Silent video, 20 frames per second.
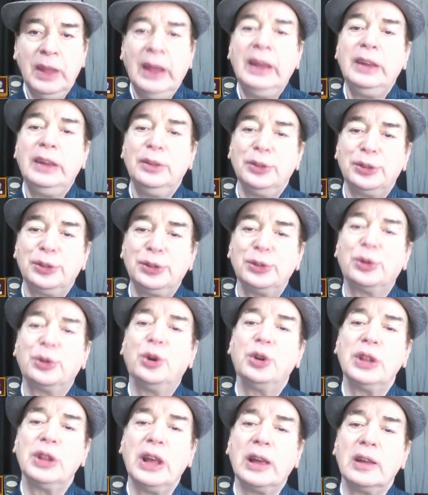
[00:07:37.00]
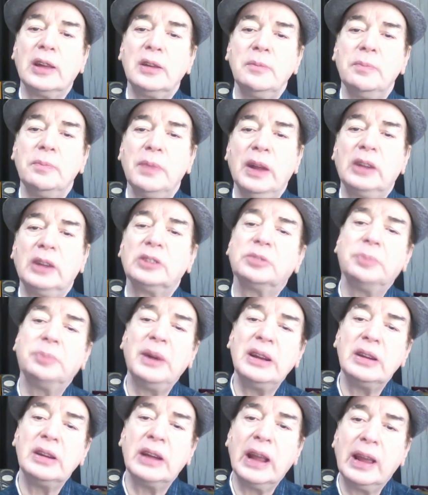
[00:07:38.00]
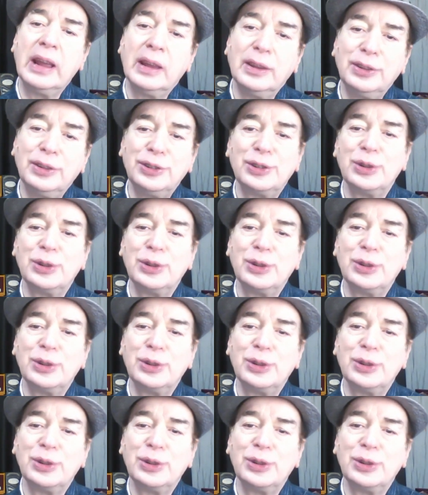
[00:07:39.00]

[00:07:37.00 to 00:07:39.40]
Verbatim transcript: He used to go there and spend days